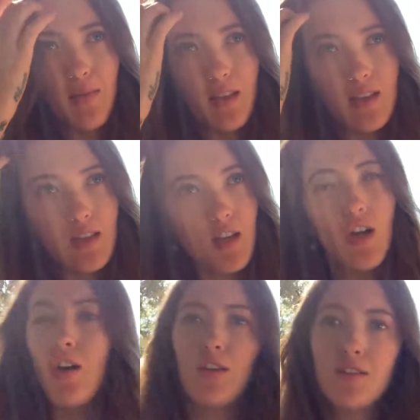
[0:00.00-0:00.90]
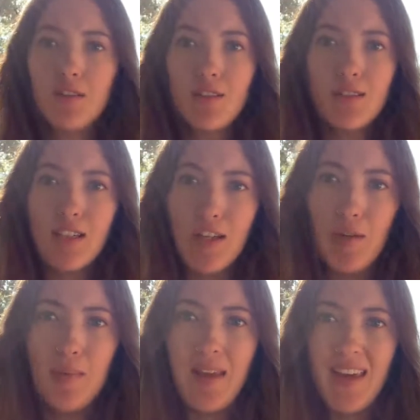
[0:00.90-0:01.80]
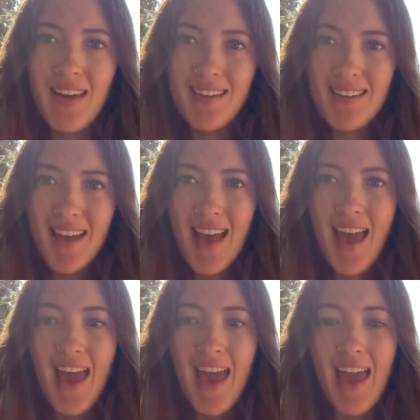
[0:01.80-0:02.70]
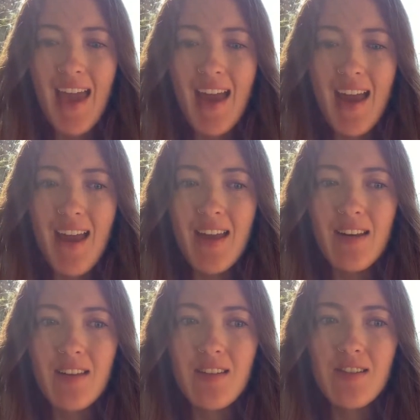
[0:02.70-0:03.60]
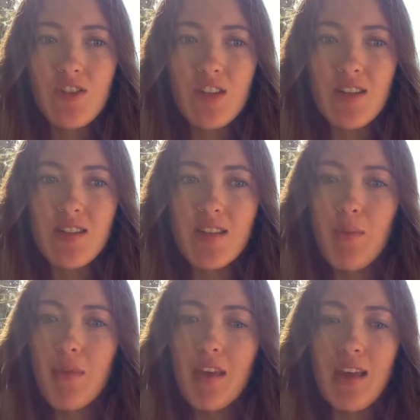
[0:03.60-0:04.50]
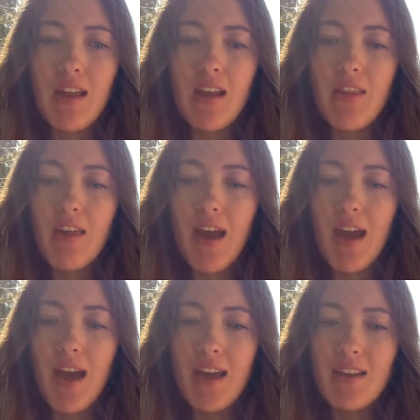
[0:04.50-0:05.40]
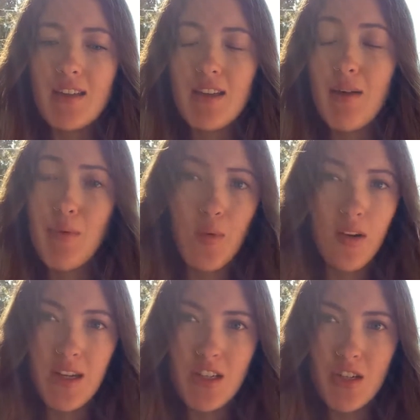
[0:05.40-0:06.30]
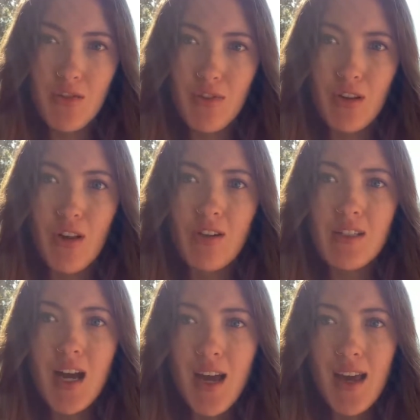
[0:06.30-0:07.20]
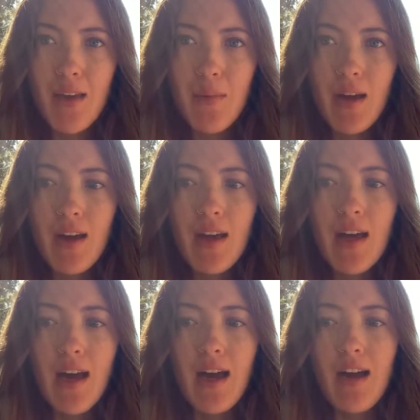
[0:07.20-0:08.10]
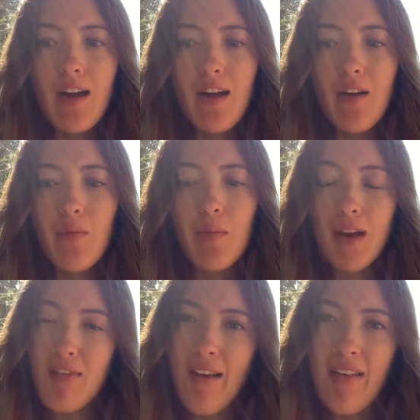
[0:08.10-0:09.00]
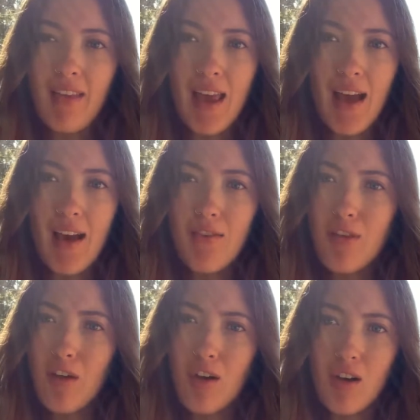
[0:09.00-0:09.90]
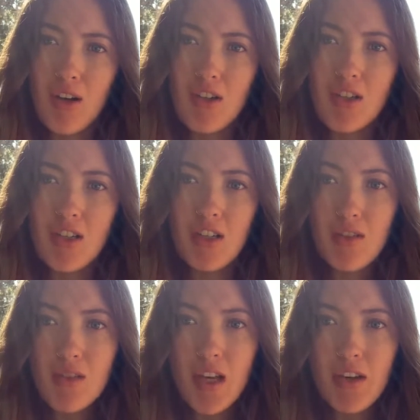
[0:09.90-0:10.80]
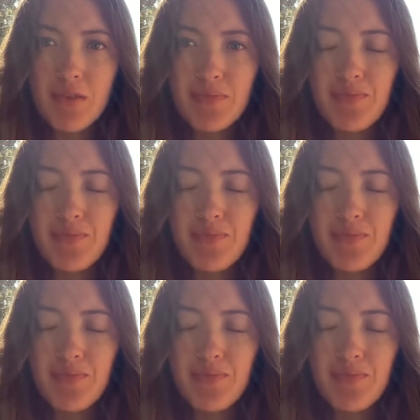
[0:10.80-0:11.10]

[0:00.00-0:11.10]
This is all new to me and just something that I've been wanting to do for a long time. But I finally have the courage to do so.